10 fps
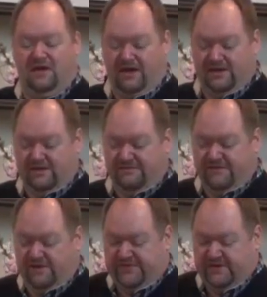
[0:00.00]
And he
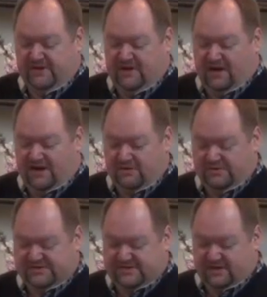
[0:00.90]
felt that God
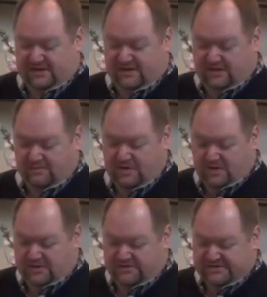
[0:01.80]
was telling him
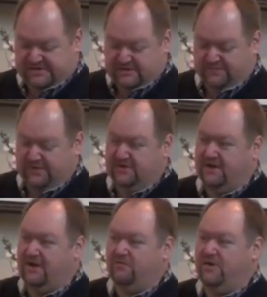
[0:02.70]
there's something
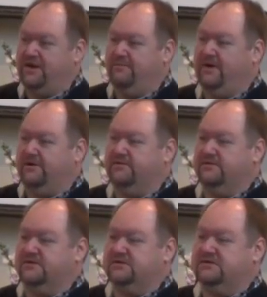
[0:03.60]
not right about
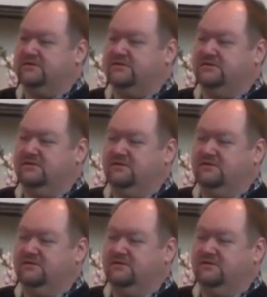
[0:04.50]
this.